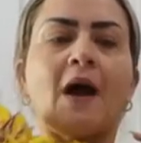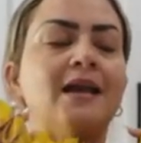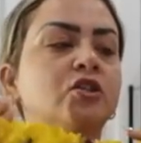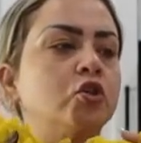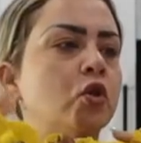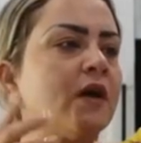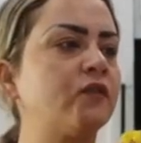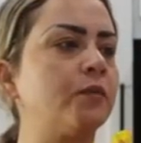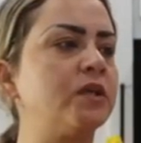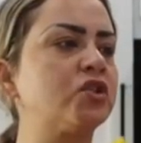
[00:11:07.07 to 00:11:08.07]
Alison, you have
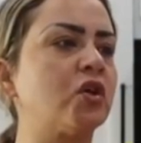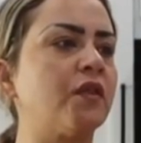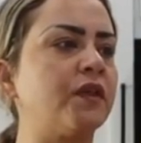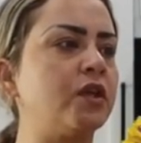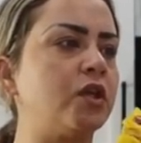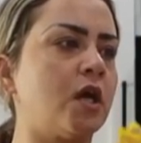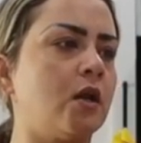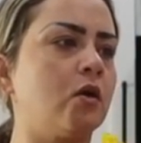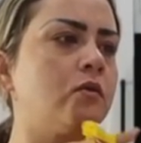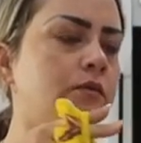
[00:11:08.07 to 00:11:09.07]
to bring something
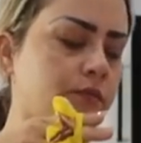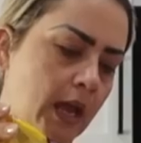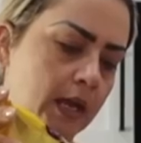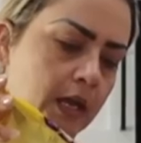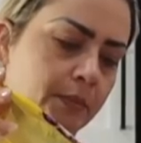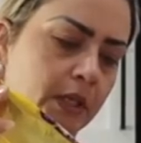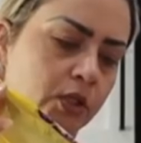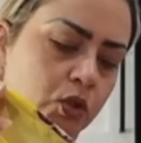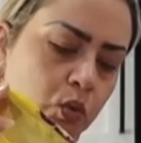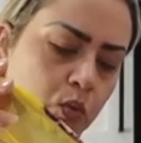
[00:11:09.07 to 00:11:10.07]
yellow. And
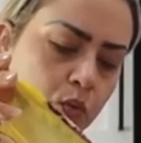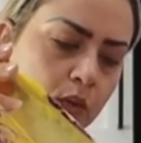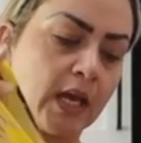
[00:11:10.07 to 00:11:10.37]
Emily too.